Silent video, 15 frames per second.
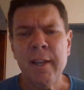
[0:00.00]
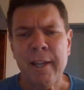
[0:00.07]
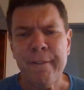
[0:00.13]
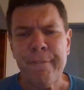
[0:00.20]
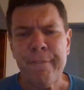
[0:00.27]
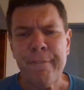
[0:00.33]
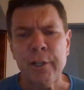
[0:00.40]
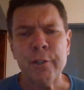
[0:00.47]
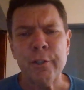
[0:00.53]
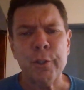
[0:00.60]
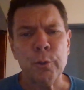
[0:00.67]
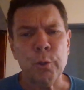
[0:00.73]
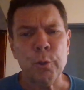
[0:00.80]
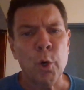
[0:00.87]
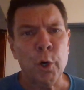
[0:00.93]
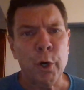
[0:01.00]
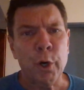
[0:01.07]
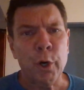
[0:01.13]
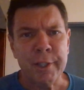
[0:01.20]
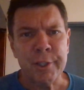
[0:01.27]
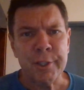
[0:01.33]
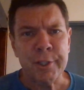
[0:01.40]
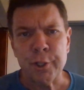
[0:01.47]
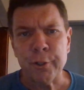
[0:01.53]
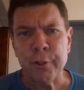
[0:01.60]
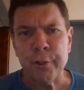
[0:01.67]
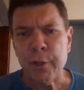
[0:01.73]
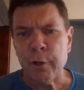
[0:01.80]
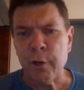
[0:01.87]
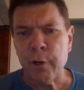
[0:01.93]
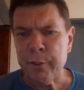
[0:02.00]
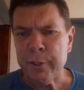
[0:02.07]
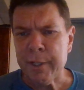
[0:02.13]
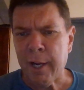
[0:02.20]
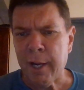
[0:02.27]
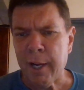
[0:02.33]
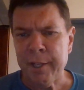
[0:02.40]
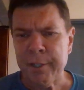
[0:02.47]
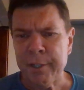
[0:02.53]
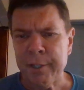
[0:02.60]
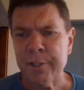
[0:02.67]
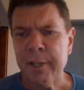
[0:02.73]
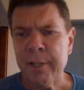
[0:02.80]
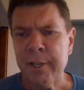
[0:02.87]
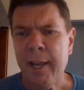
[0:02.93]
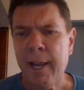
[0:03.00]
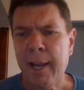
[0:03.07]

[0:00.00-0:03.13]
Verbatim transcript: They feared the Lord and served their own gods